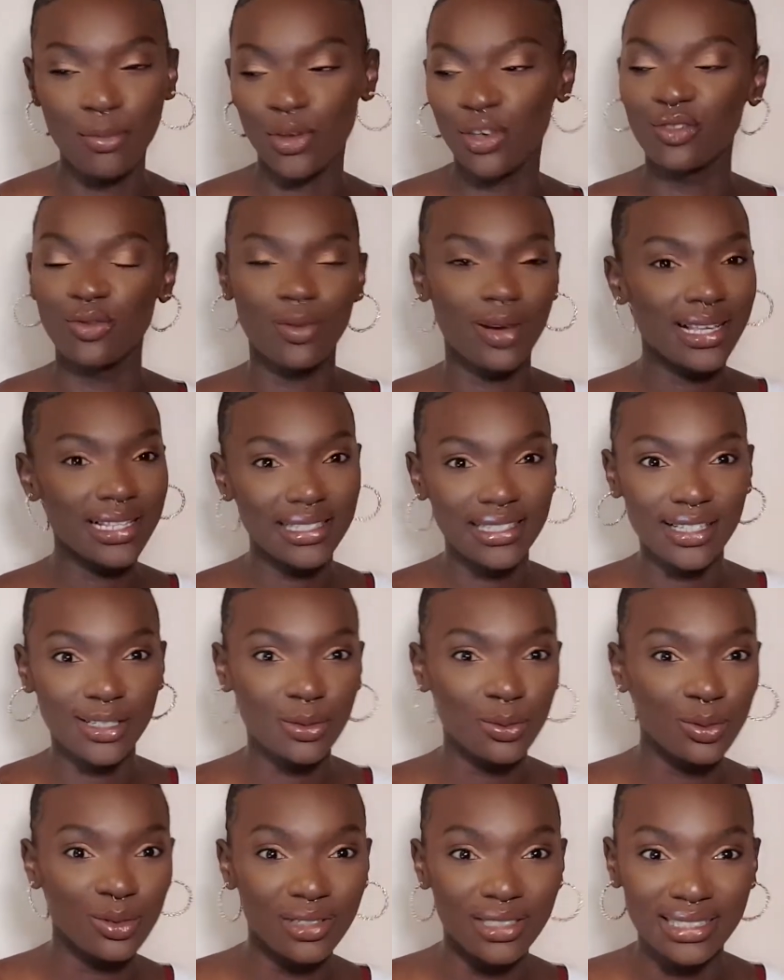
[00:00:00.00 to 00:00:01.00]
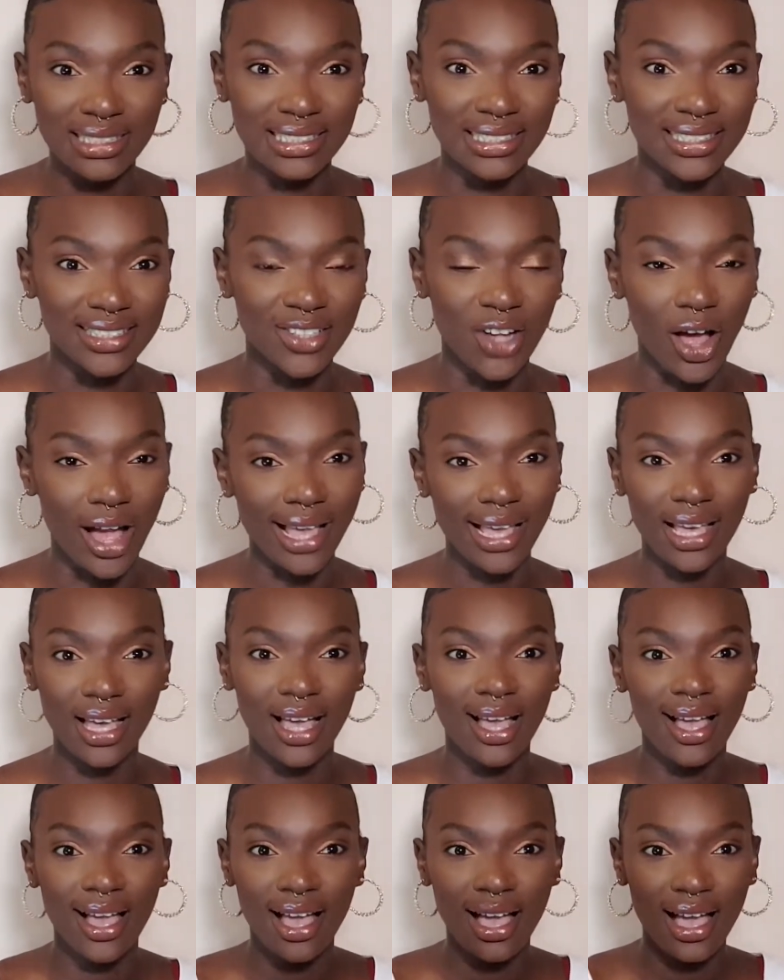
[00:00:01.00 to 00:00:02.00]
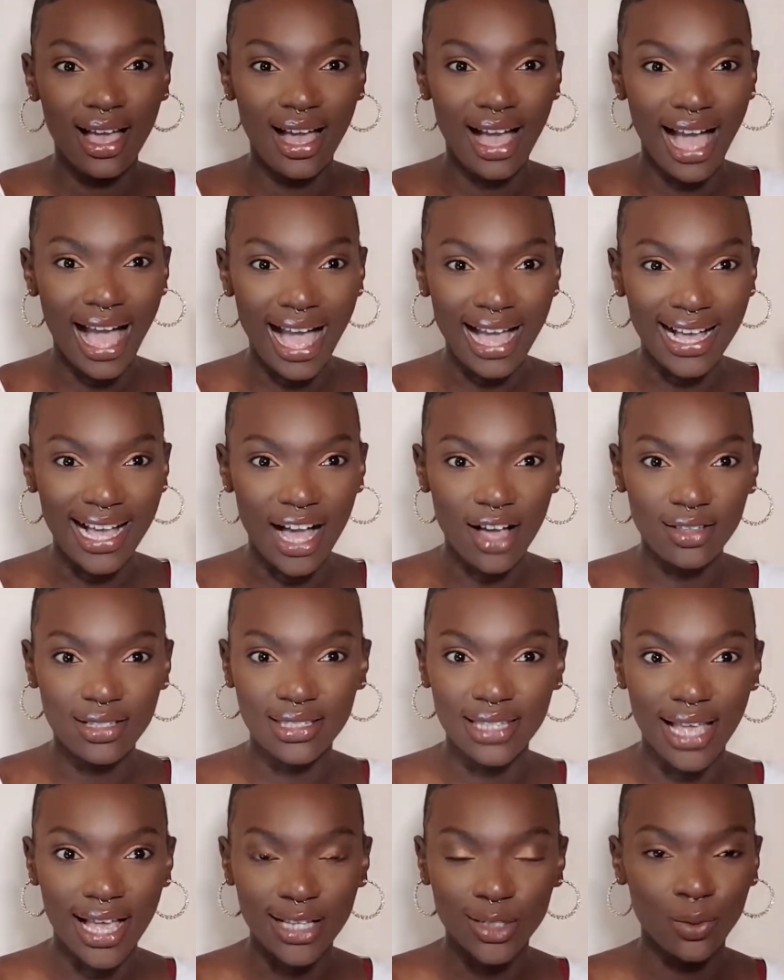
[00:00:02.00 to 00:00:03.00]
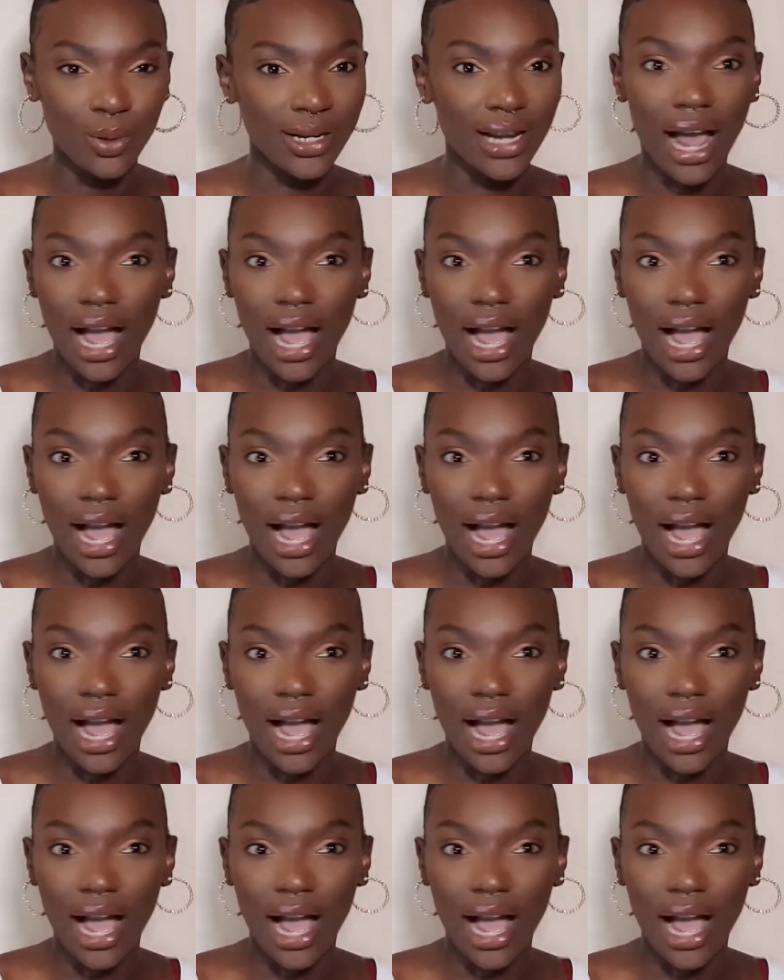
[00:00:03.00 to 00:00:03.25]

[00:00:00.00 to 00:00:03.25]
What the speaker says: You've wasted all of these like hangout sessions when